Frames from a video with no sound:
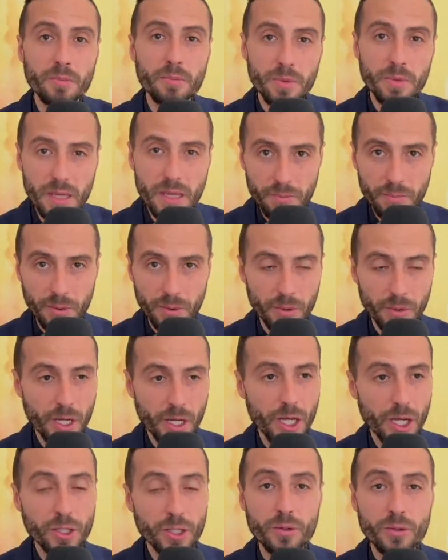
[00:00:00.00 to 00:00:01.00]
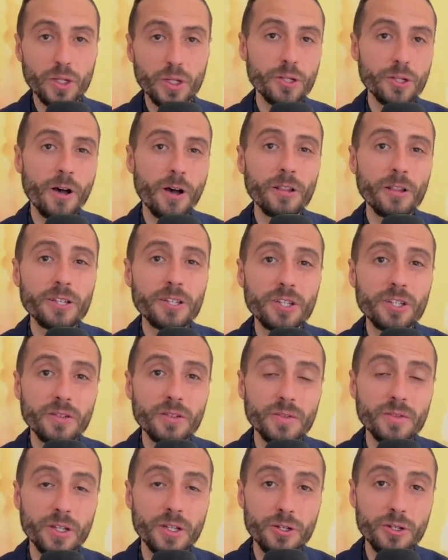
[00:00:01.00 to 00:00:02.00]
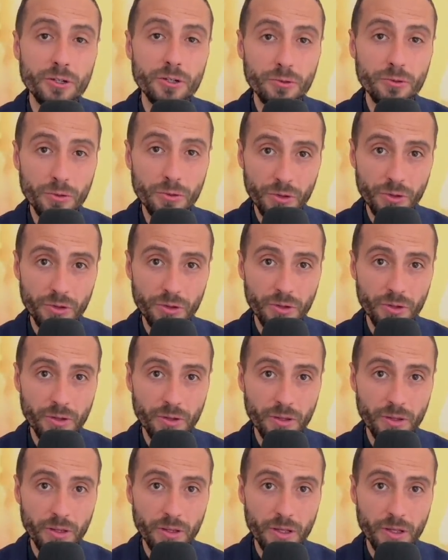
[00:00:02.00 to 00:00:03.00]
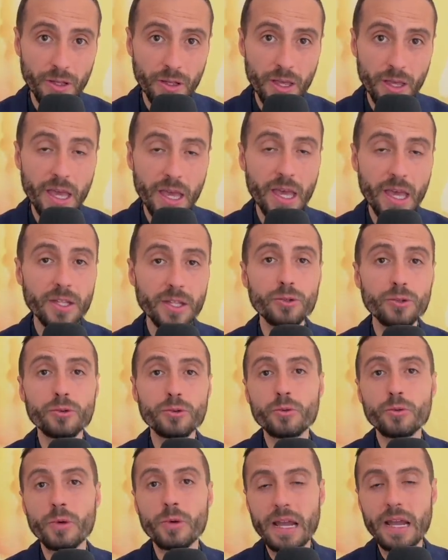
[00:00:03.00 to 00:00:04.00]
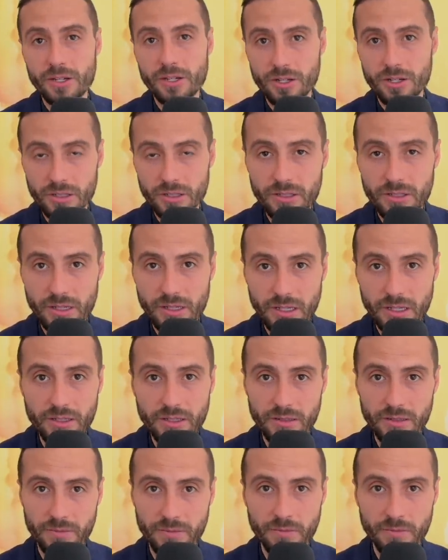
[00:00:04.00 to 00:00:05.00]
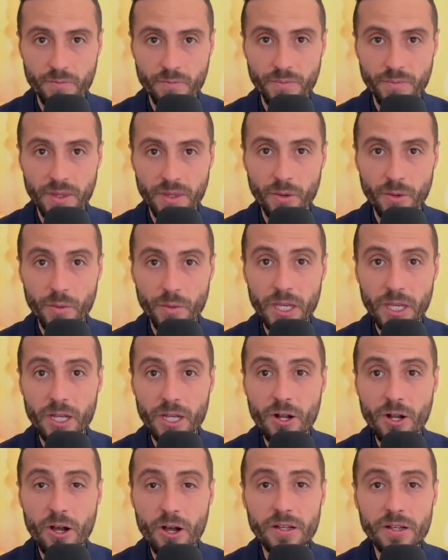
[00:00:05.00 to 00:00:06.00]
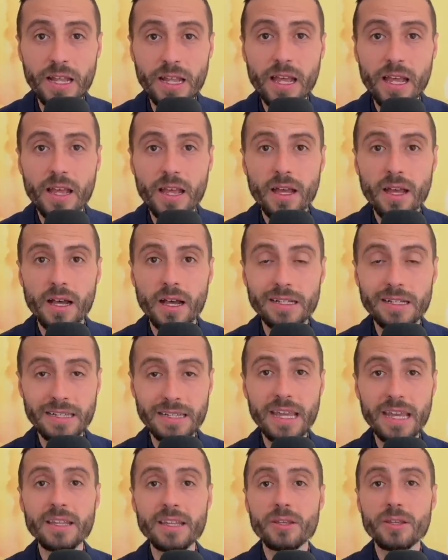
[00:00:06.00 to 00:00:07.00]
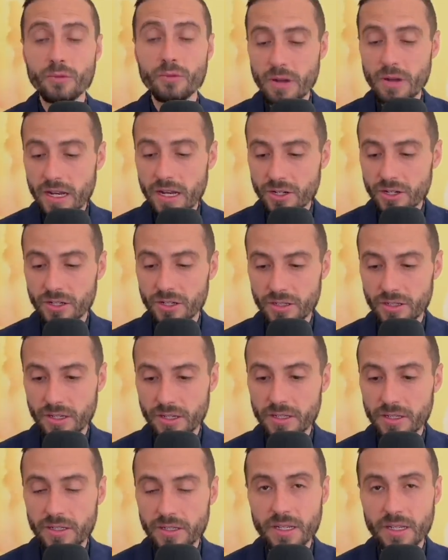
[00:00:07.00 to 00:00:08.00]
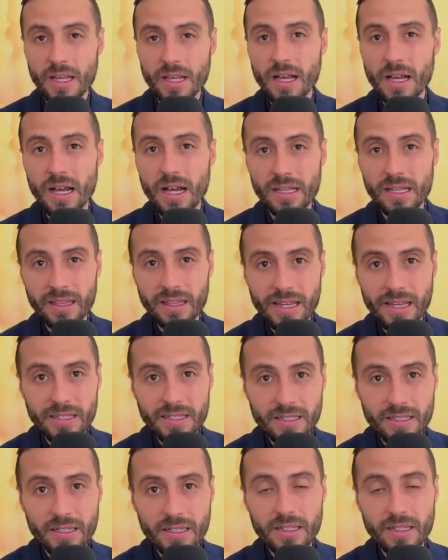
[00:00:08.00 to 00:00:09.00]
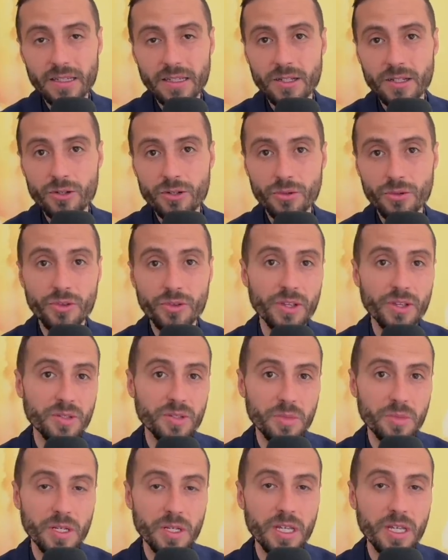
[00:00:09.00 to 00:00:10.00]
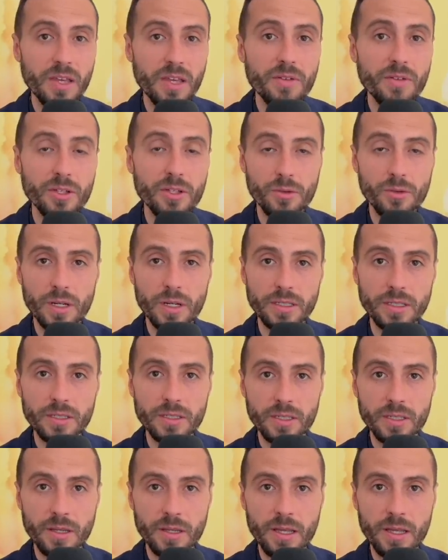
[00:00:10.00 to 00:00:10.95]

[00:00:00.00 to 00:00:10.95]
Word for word: people to a knowledge of the truth and to righteousness. We cannot attain to righteousness unless the truth has been given to us.